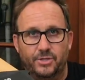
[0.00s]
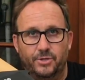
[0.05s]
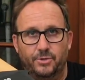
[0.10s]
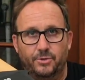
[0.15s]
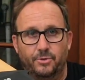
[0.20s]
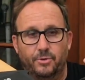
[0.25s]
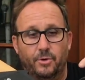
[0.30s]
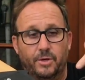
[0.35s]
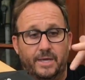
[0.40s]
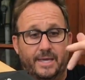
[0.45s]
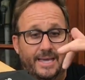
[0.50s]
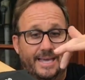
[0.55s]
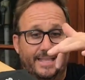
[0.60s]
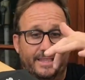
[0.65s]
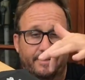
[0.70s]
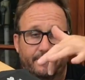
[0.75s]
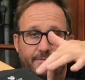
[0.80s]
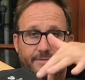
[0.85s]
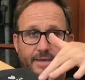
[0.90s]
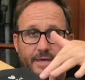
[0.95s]
You can
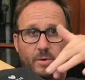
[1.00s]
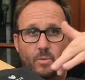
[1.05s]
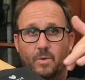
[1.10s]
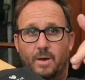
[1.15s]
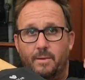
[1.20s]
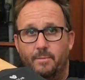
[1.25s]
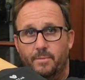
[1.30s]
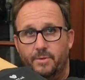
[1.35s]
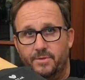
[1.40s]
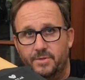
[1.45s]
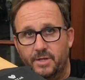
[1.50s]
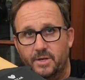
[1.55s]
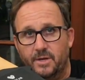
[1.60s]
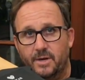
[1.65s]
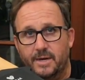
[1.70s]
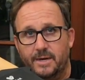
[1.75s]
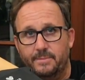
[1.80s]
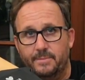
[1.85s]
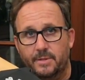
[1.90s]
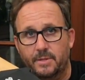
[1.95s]
get the V1 with the
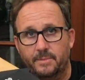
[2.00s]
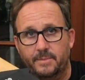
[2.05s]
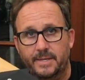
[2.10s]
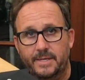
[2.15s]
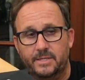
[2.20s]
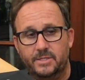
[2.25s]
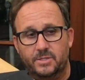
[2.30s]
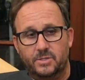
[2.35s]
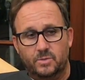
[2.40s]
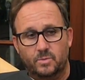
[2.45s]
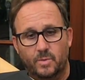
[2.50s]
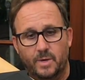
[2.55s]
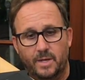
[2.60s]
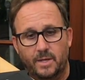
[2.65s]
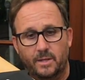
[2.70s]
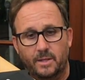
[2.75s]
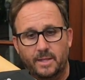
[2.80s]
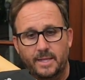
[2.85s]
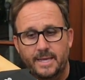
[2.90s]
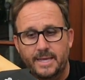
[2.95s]
90mm as
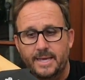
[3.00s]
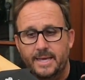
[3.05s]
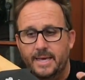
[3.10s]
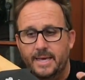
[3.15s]
well.